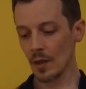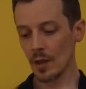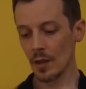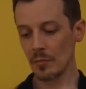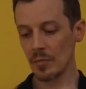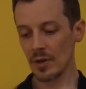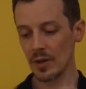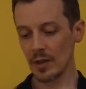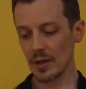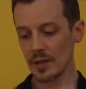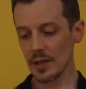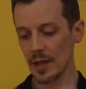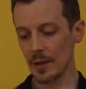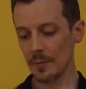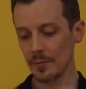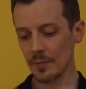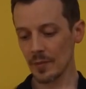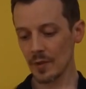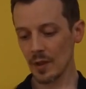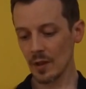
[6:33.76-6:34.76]
But yeah,
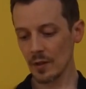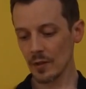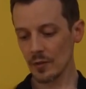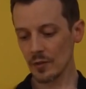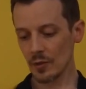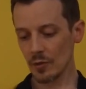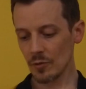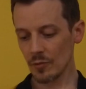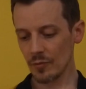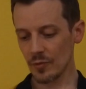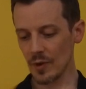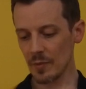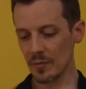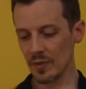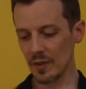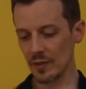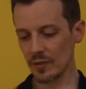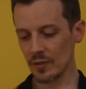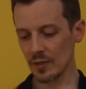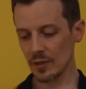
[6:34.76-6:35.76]
so from
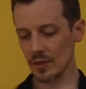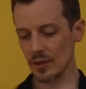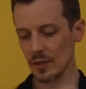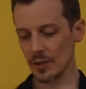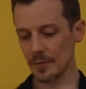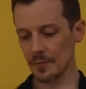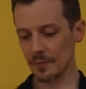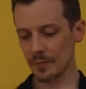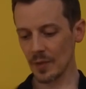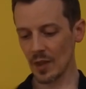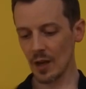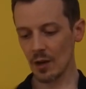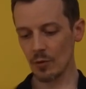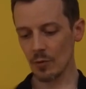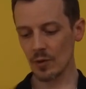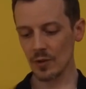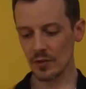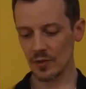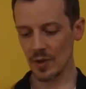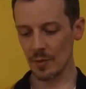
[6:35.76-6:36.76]
this air
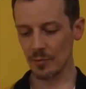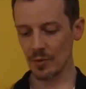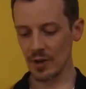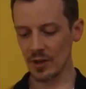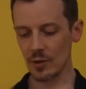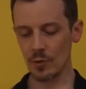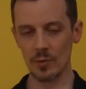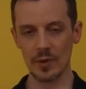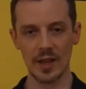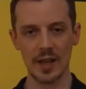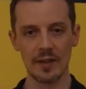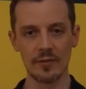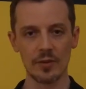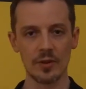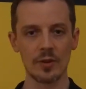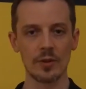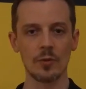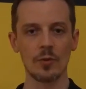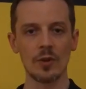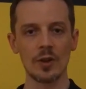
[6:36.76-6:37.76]
oil separator, we have a
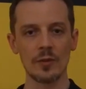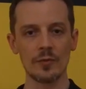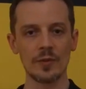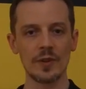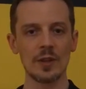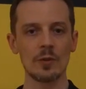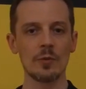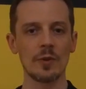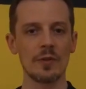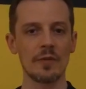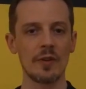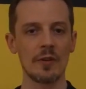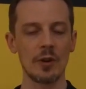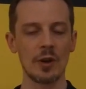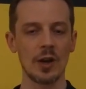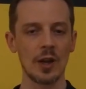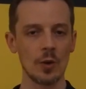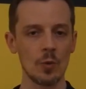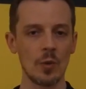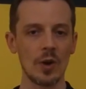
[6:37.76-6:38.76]
oil feed with very
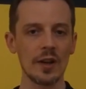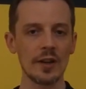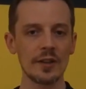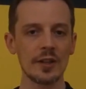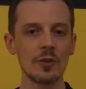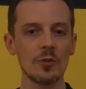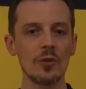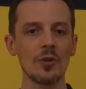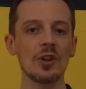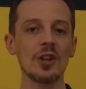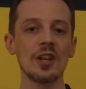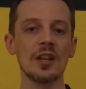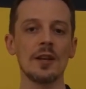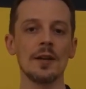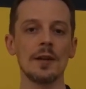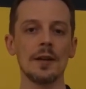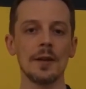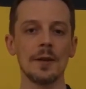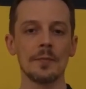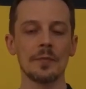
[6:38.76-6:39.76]
high quality oil.
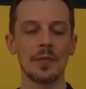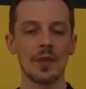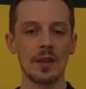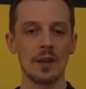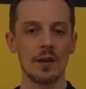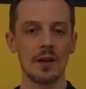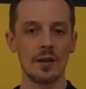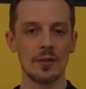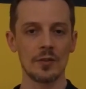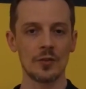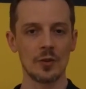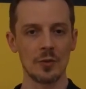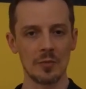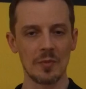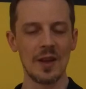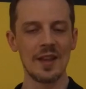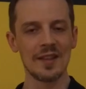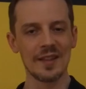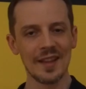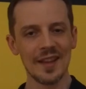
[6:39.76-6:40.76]
So
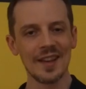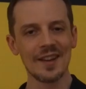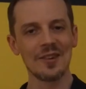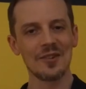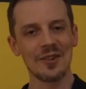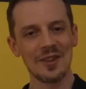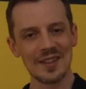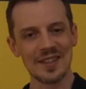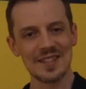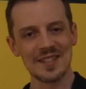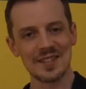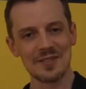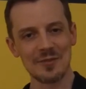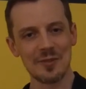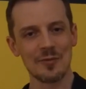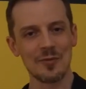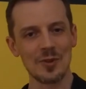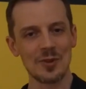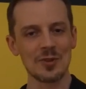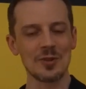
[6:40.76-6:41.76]
oil doesn't
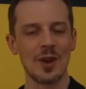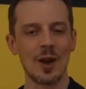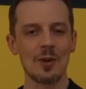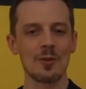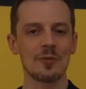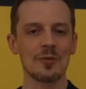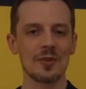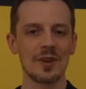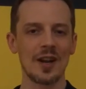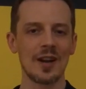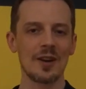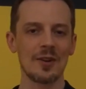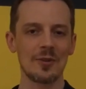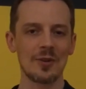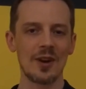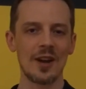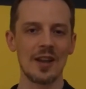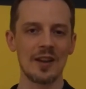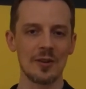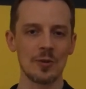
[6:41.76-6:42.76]
refer to how
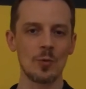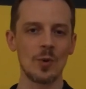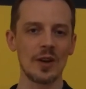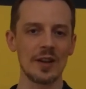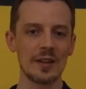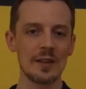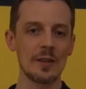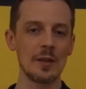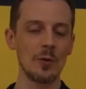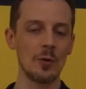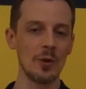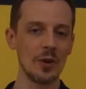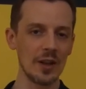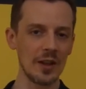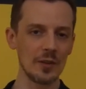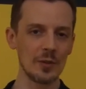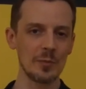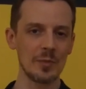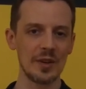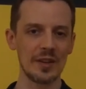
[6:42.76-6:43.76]
high a quality the oil
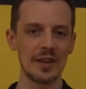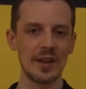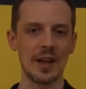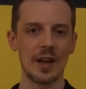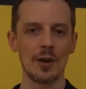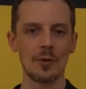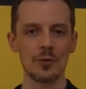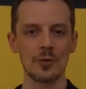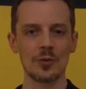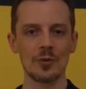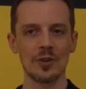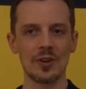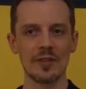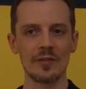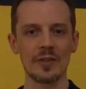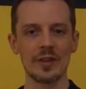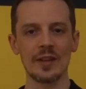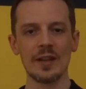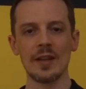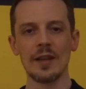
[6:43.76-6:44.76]
is, but how sort
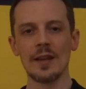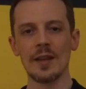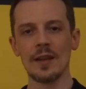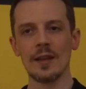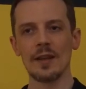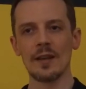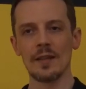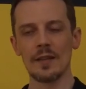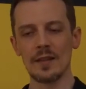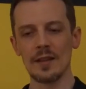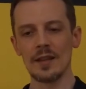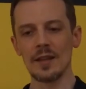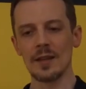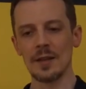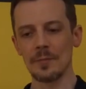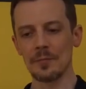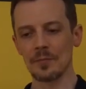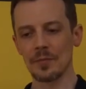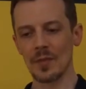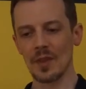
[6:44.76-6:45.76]
of
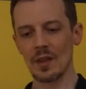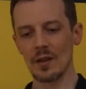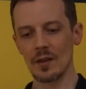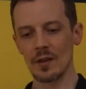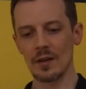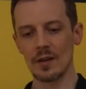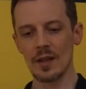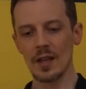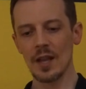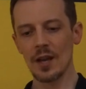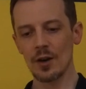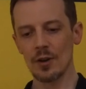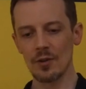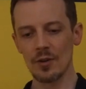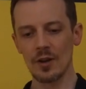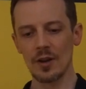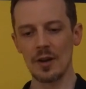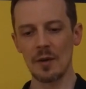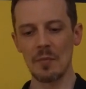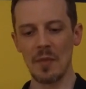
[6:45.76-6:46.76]
the air
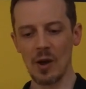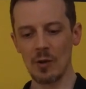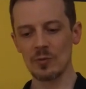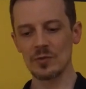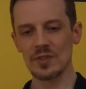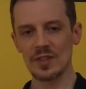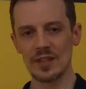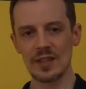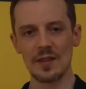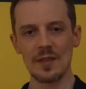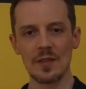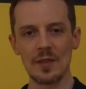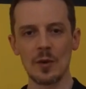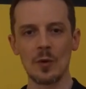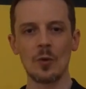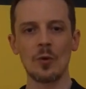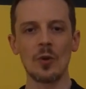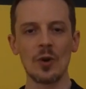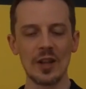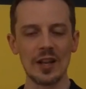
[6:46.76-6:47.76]
amount in the
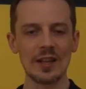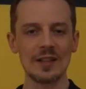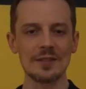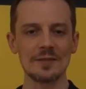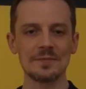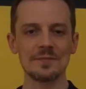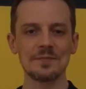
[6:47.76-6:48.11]
oil